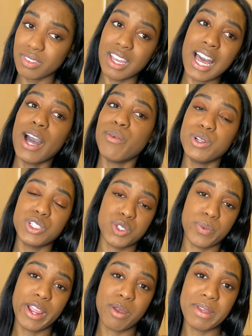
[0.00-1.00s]
I would
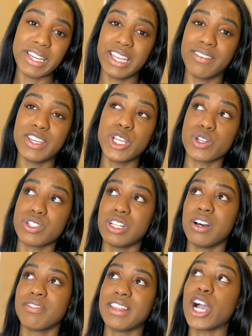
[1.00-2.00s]
just recommend giving
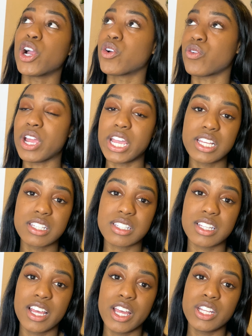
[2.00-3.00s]
yourself that grace